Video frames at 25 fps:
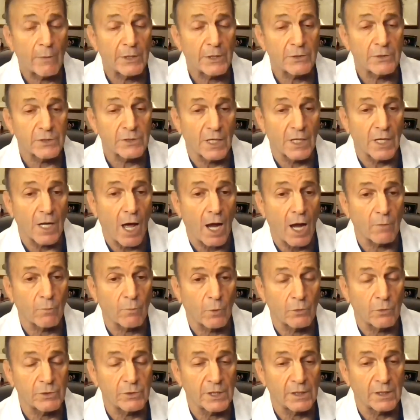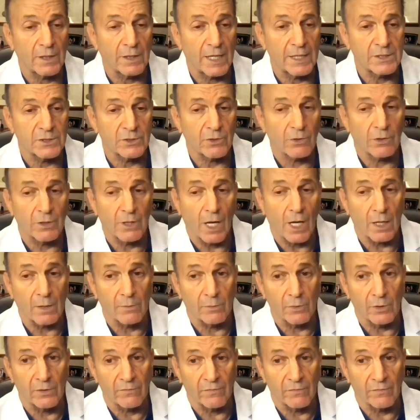would use a non-wounding laser or
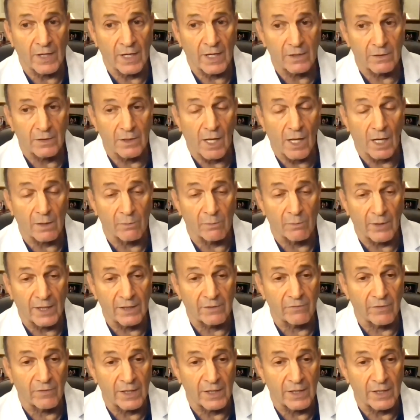non-ablative